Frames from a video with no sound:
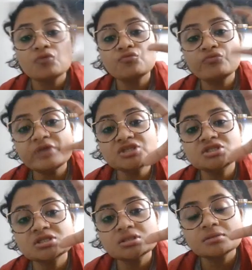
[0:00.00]

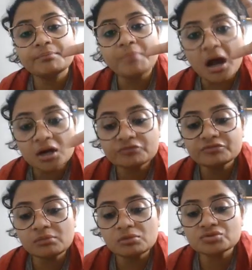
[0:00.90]
which part of the
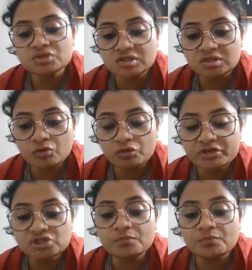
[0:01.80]
immune system or which